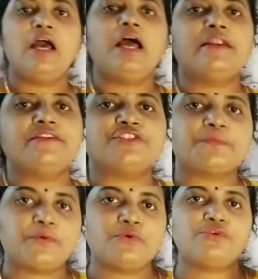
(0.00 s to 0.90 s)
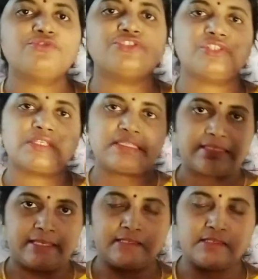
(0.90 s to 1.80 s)
and the sporogenous
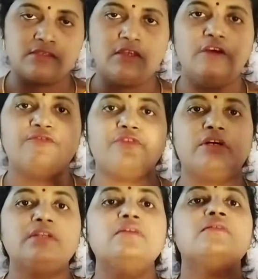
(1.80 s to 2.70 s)
cells for